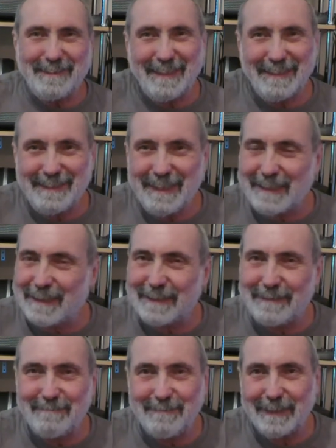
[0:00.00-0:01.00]
check your
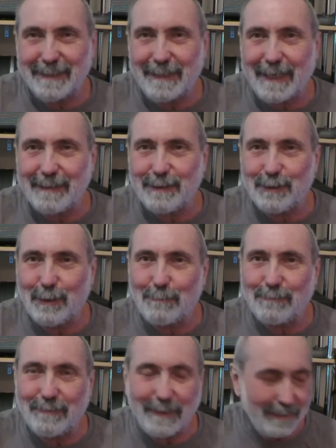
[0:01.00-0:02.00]
second-hand
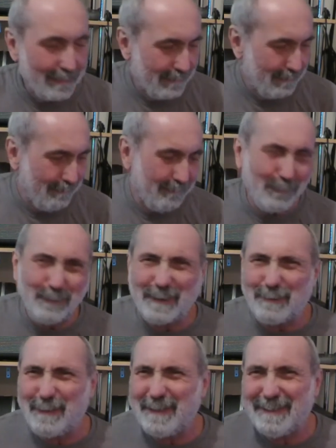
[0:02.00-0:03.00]
shops really, because 40
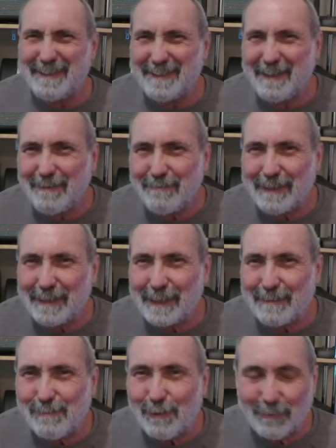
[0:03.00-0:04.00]
quid can't really go
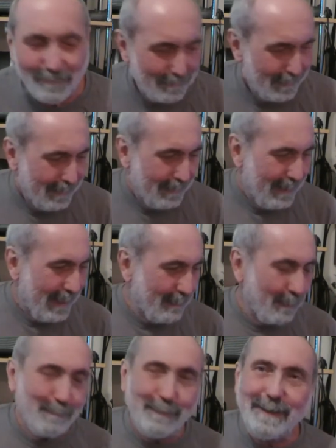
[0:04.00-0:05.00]
wrong.
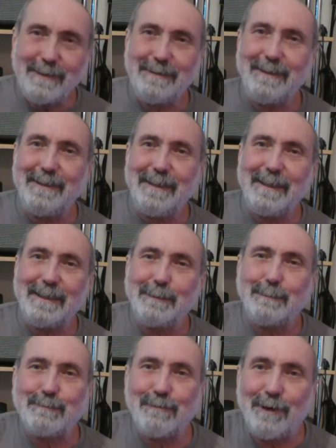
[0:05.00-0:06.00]
Anyway, please click
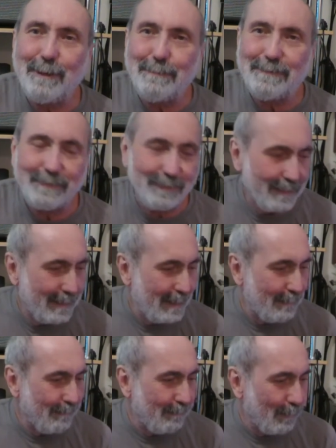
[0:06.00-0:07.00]
subscribe so I can
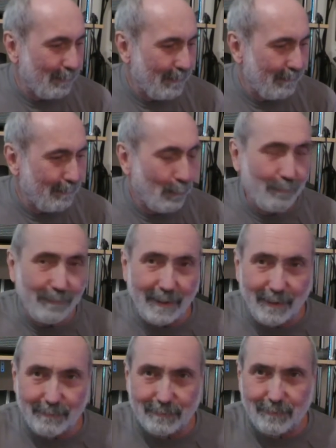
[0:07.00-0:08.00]
keep you informed of more
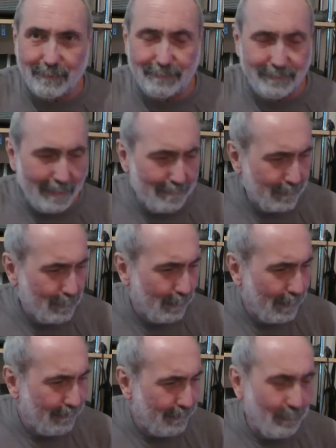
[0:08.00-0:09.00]
videos. I've got
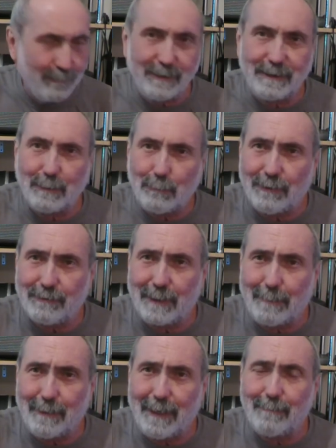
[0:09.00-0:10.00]
quite a few interesting ones
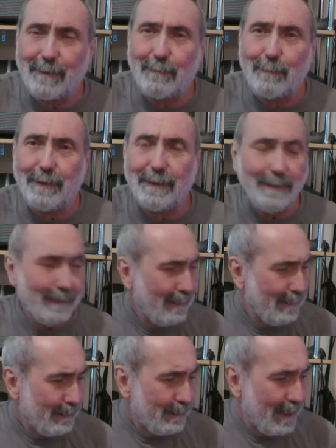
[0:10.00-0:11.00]
coming up that I want to
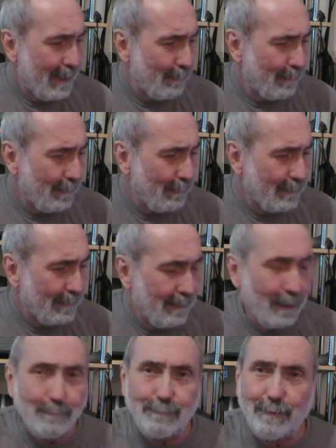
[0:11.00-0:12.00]
share with you, which I
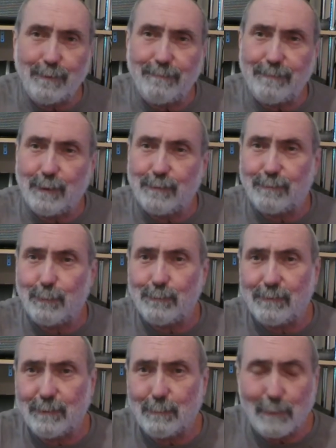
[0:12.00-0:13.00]
hope prove useful
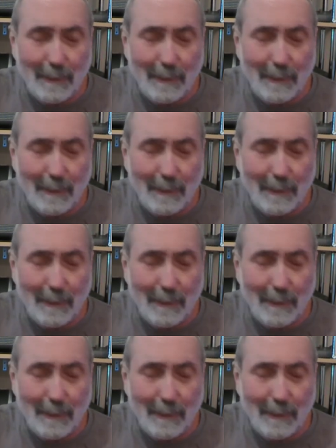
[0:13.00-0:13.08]
to